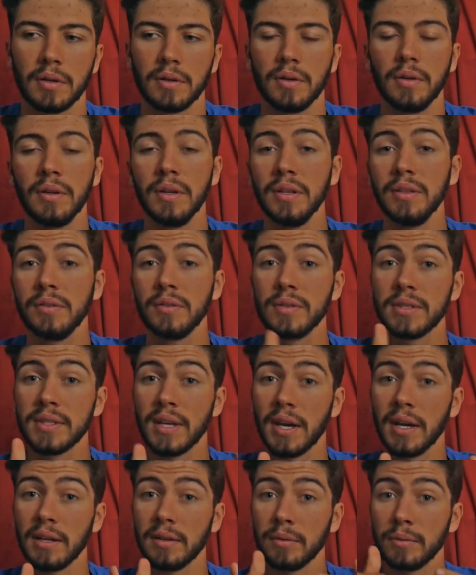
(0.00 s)
You need to
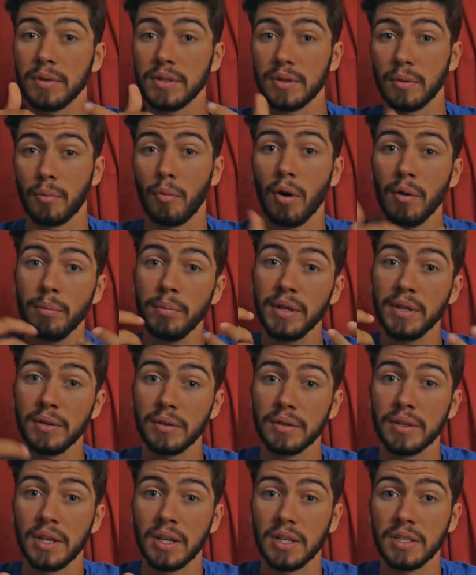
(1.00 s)
start with a 1
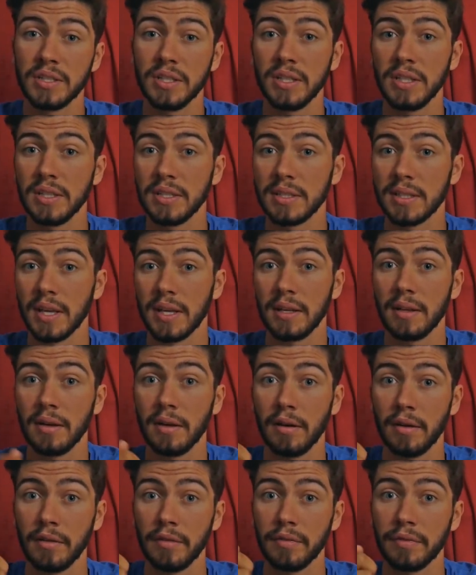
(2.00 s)
meter DLG instead
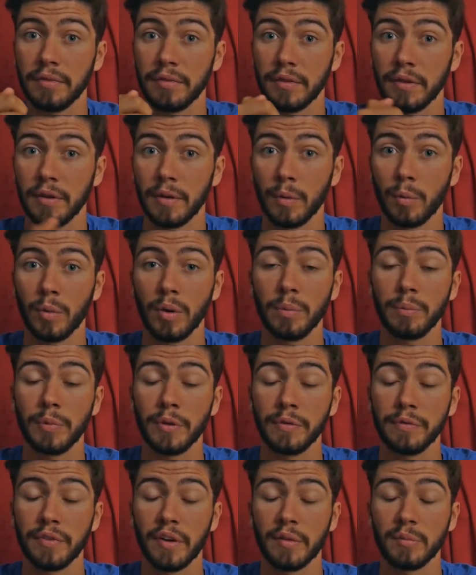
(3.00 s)
of a
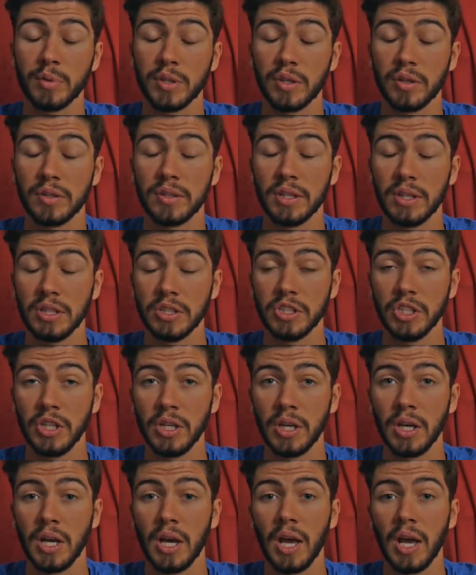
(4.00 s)
1.5 meter DLG.